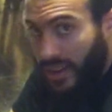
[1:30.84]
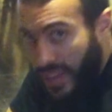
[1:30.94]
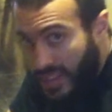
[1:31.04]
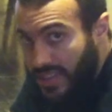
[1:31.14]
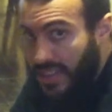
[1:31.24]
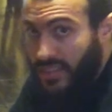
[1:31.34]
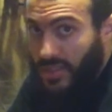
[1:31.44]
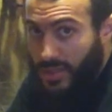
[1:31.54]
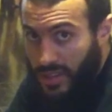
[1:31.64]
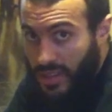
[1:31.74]
extend
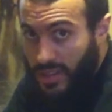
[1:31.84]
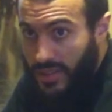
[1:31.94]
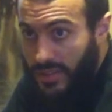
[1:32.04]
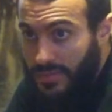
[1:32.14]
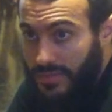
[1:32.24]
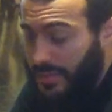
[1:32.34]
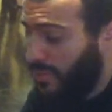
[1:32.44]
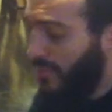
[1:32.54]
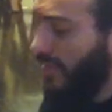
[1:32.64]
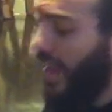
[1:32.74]
your knee,
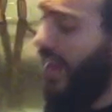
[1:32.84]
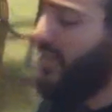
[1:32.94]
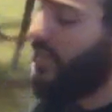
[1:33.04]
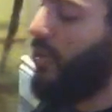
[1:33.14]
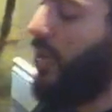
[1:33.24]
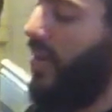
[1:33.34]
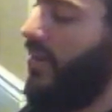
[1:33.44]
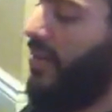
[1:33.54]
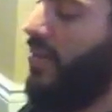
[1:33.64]
and so on.